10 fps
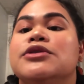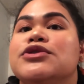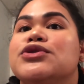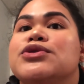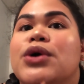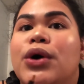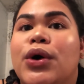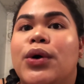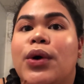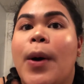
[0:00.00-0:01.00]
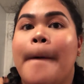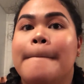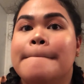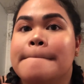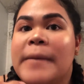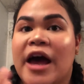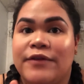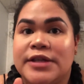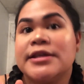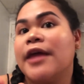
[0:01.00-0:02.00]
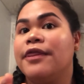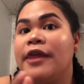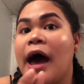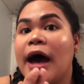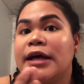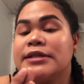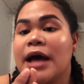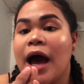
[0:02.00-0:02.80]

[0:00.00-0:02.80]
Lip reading: So having said that,